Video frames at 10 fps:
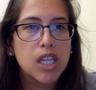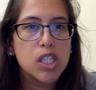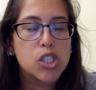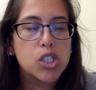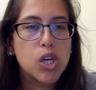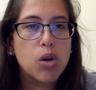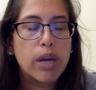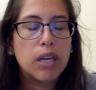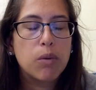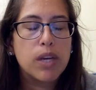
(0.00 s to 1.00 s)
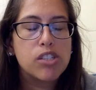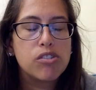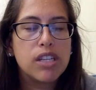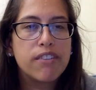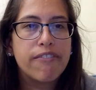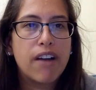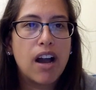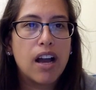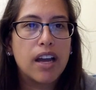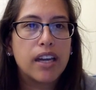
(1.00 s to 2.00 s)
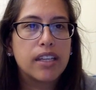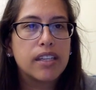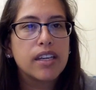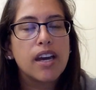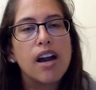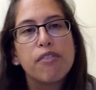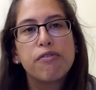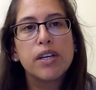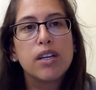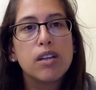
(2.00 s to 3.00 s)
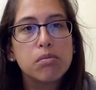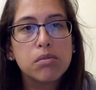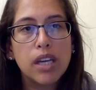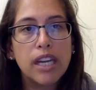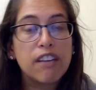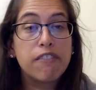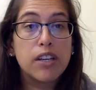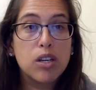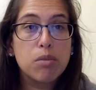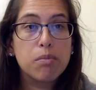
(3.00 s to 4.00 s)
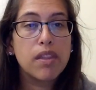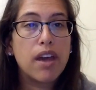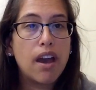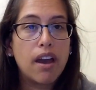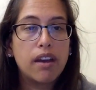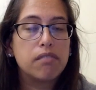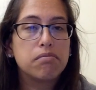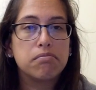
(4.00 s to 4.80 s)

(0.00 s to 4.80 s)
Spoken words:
So anyways, you need to find a film, any film that